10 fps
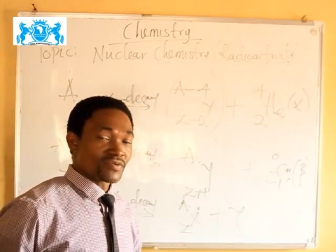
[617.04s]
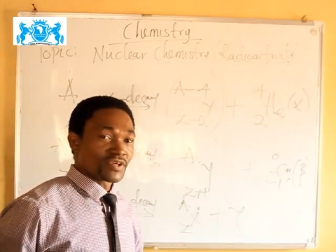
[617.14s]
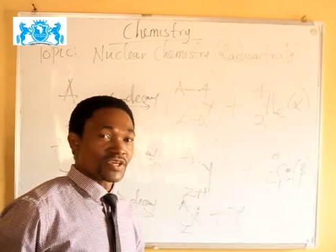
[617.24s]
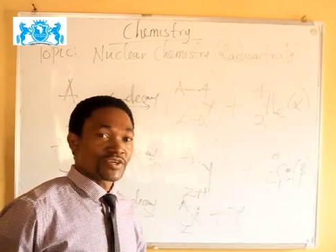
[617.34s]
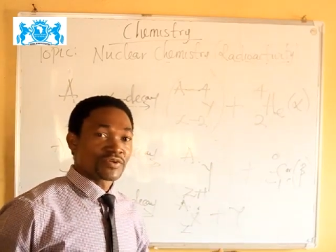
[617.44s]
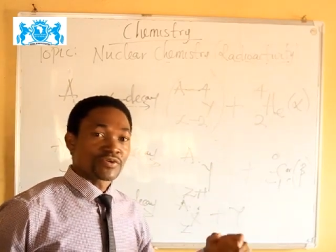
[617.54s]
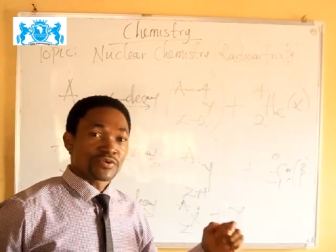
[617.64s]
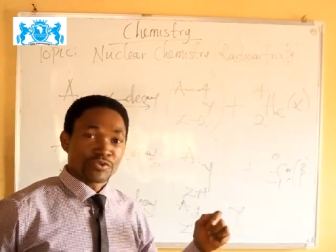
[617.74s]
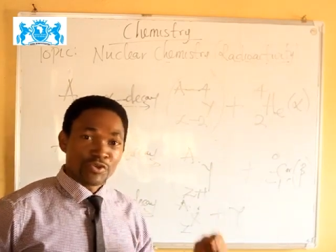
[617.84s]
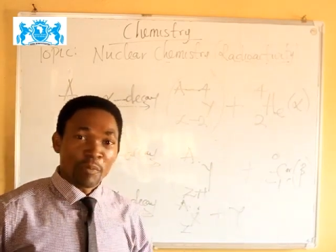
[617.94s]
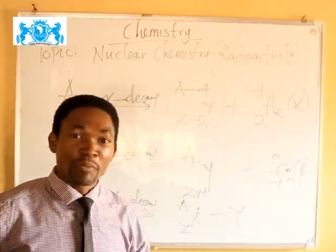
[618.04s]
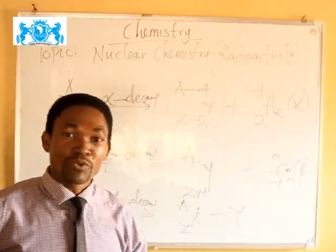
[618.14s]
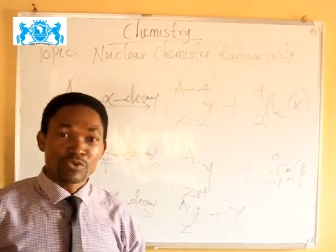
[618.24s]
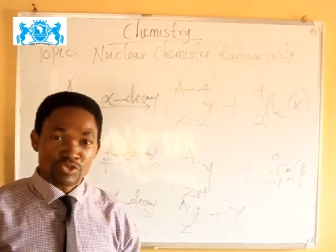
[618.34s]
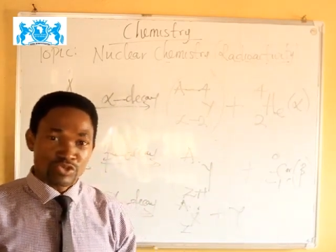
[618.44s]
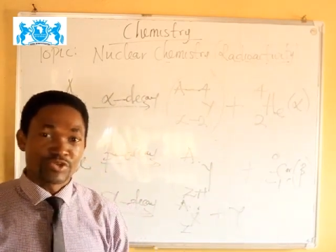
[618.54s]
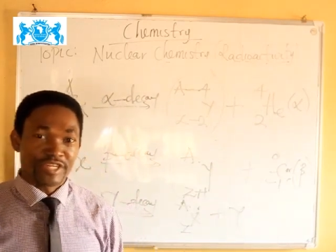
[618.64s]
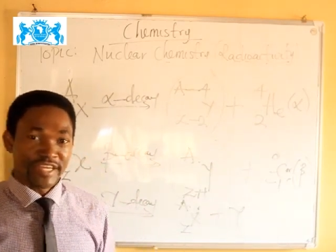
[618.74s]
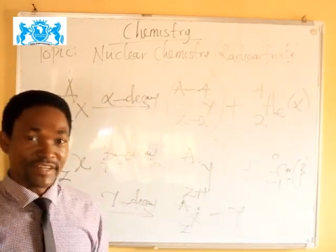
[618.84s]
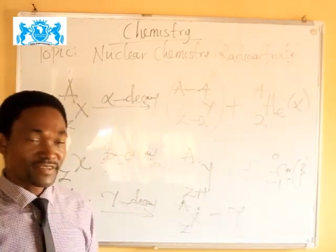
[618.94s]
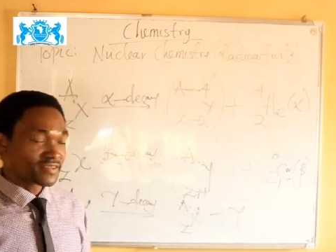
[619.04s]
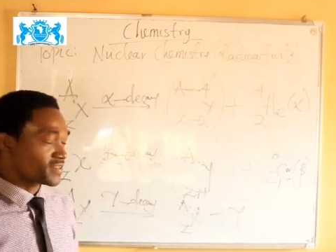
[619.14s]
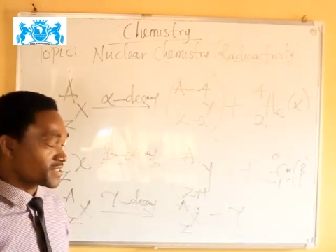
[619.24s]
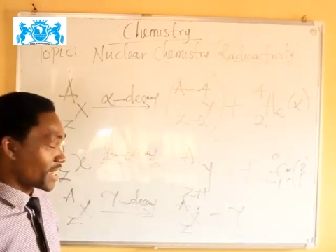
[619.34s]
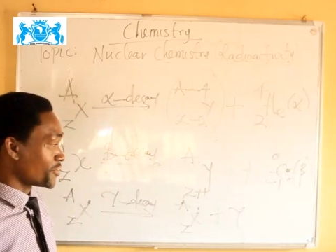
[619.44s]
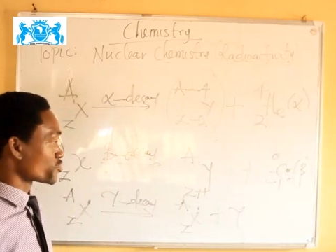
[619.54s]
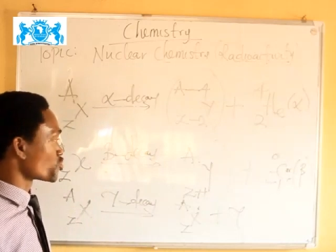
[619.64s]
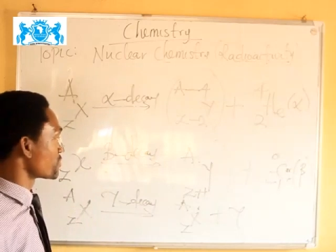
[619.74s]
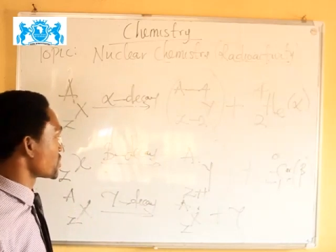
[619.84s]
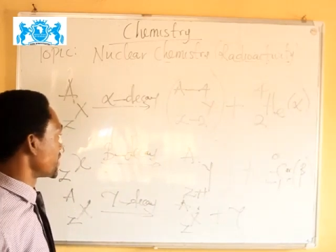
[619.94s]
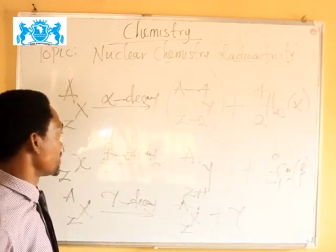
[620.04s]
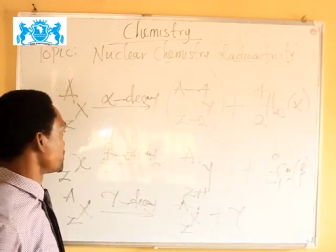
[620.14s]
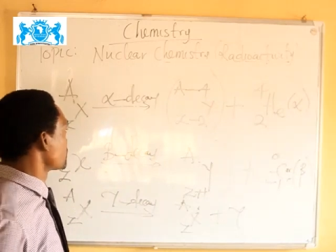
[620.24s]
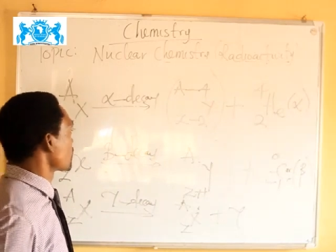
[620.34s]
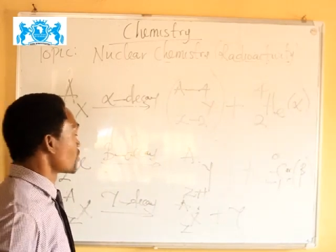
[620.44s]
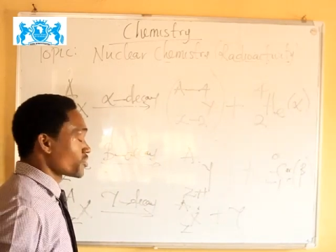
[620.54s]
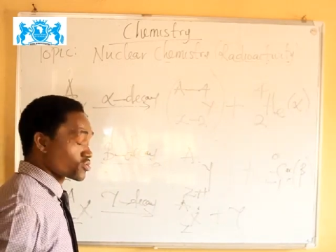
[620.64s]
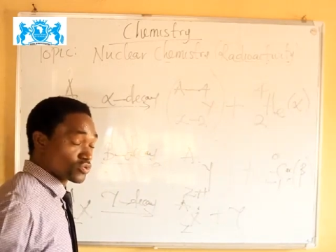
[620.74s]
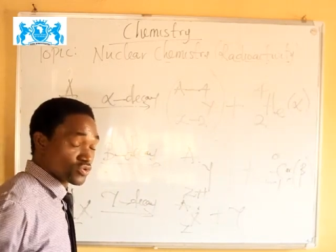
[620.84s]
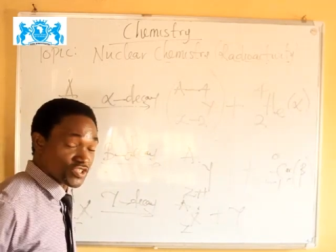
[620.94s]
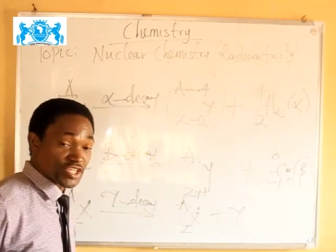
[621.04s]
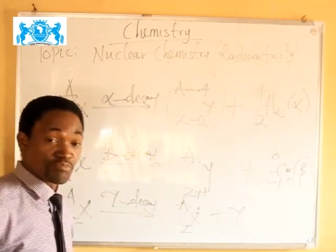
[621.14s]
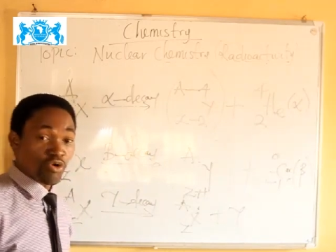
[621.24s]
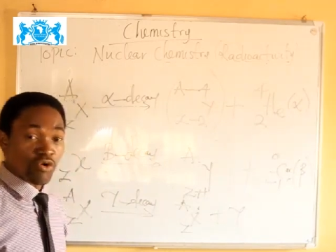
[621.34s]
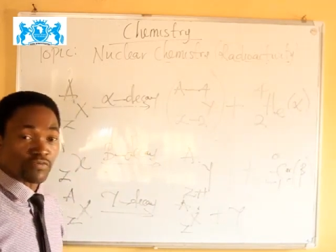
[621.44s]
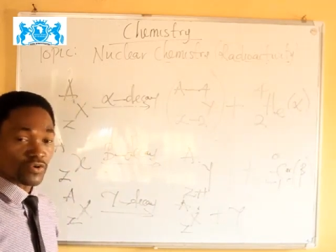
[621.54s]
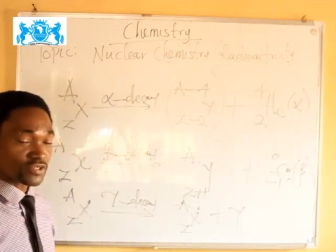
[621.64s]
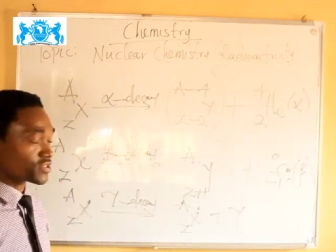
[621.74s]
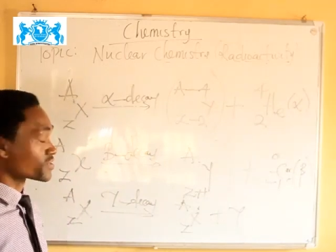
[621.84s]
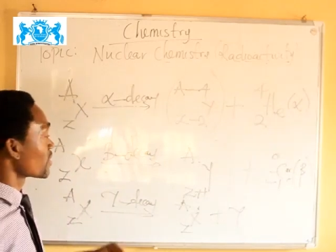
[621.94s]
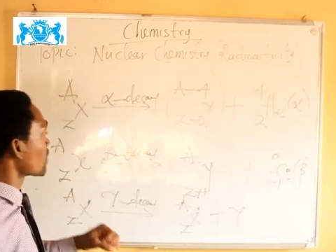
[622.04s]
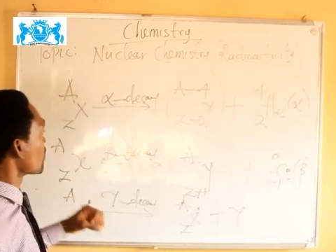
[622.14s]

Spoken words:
Okay, Noble Tutorial is our YouTube channel. So to see more of us.